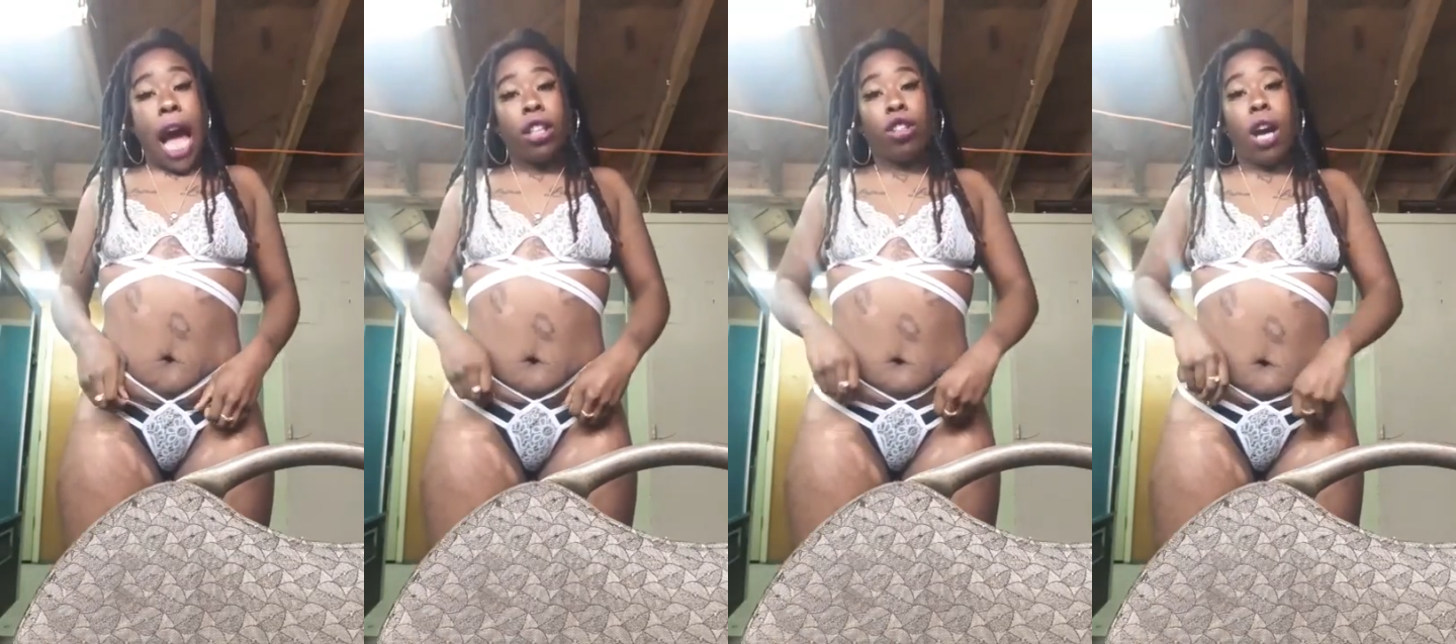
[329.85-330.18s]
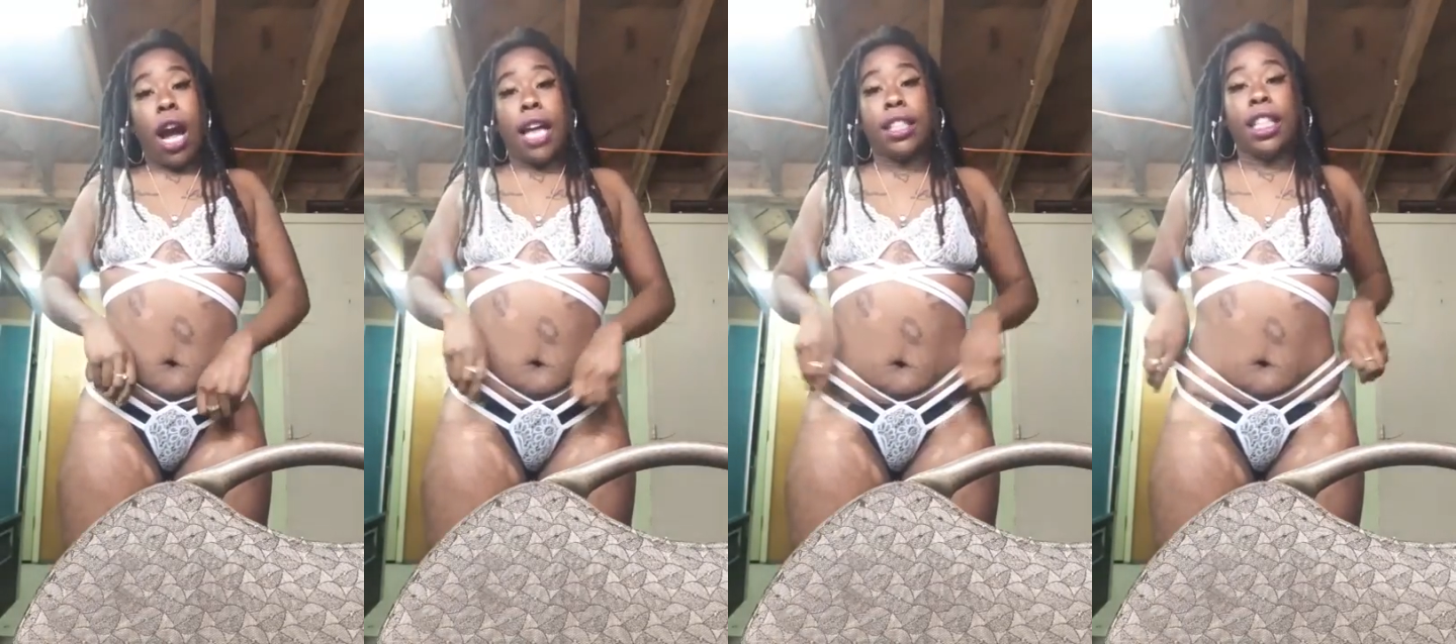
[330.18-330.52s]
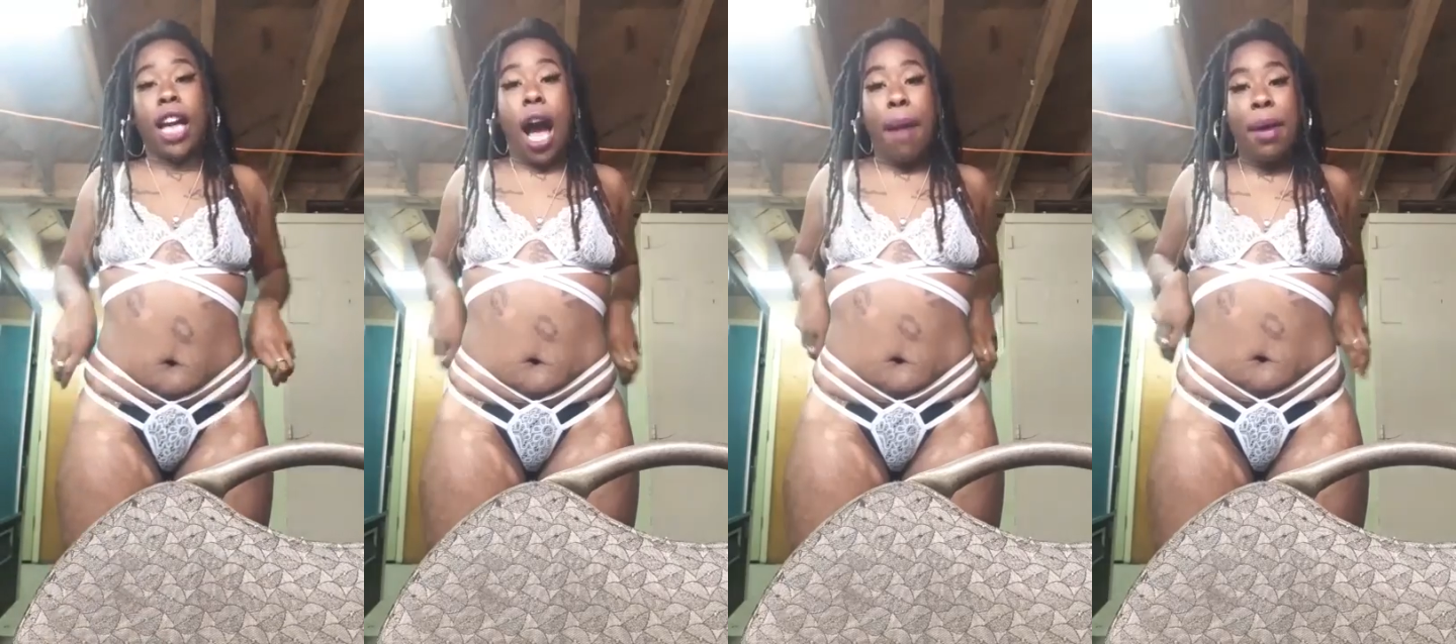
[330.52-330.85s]
I try.
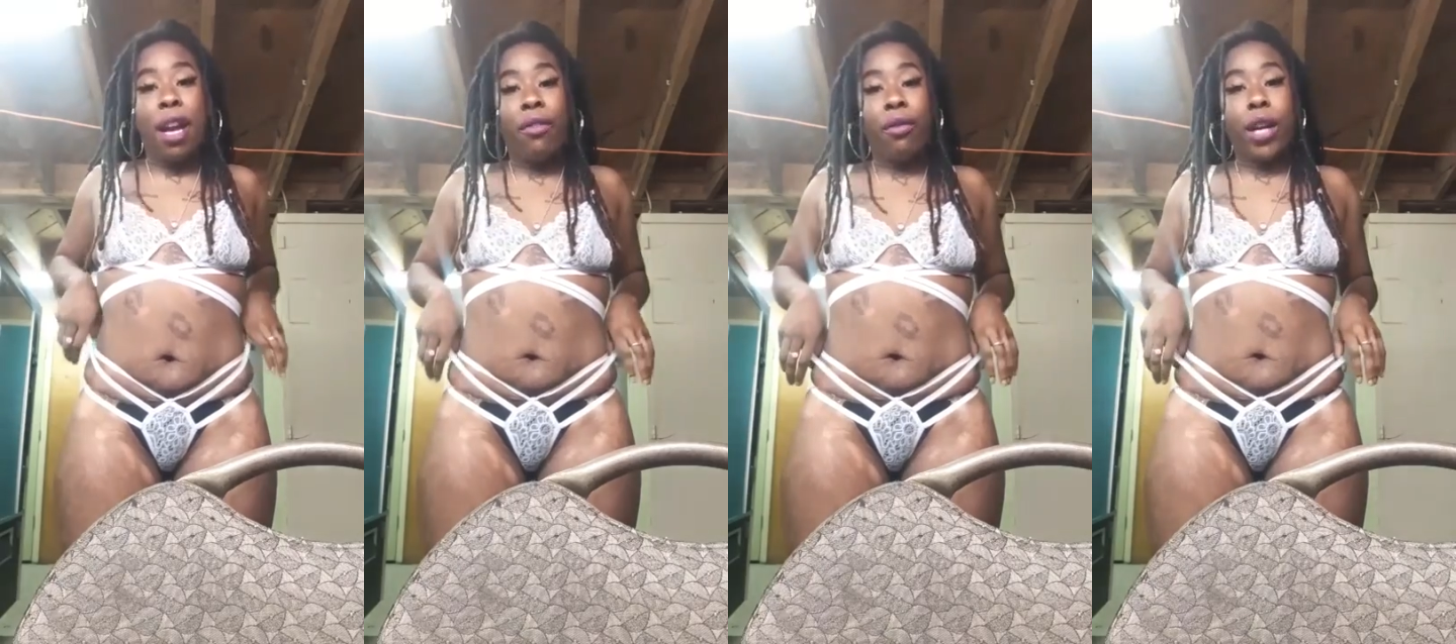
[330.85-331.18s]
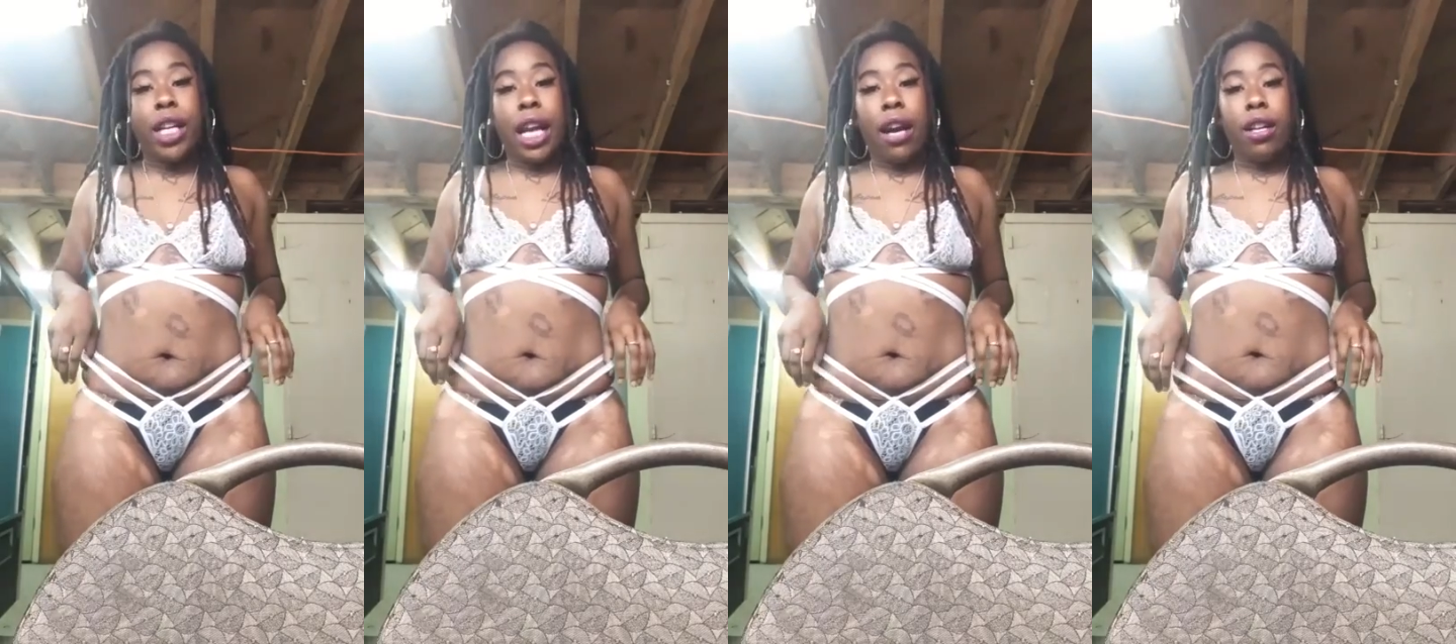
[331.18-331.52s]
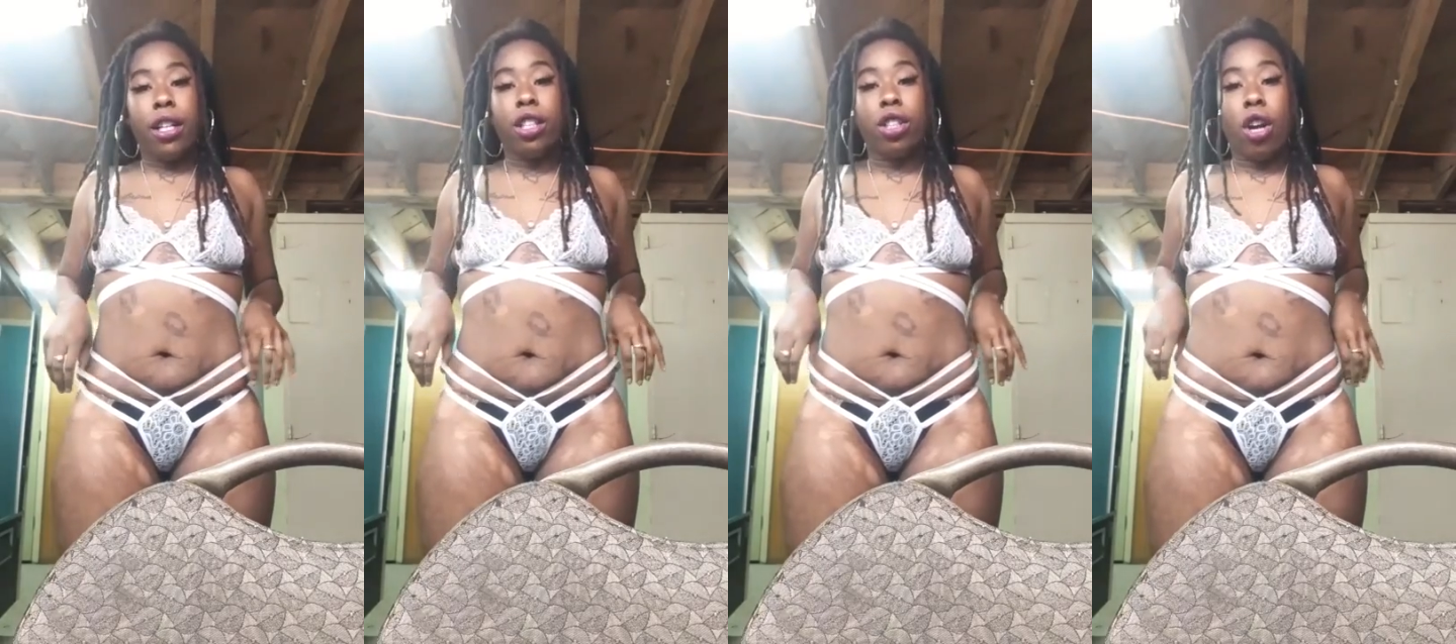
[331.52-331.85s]
See, I met a friend
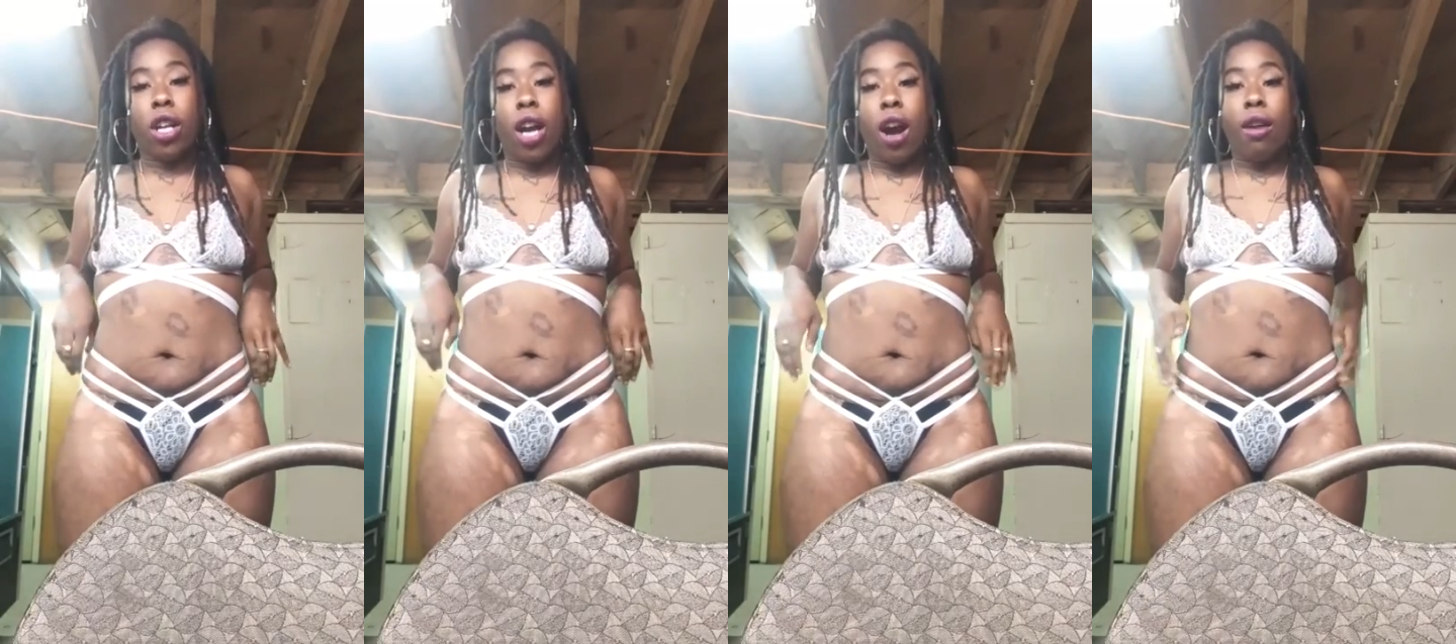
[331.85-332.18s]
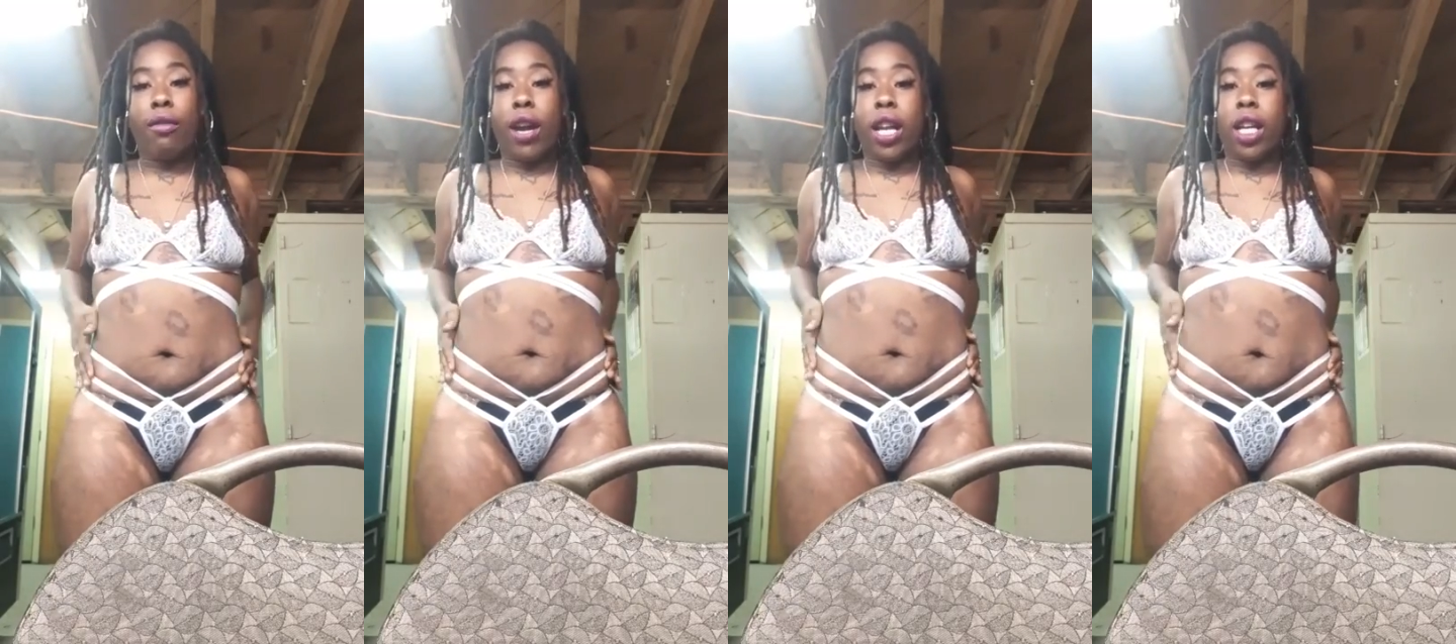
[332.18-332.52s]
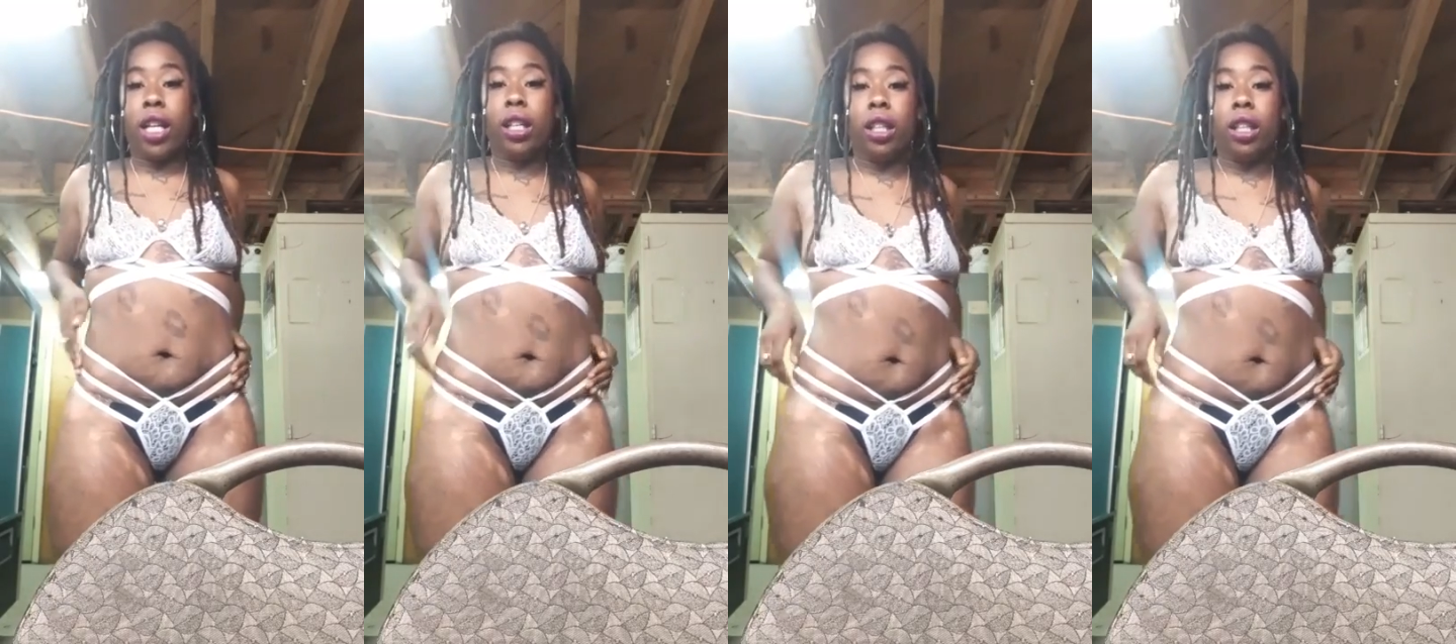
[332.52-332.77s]
down here in Charlotte already,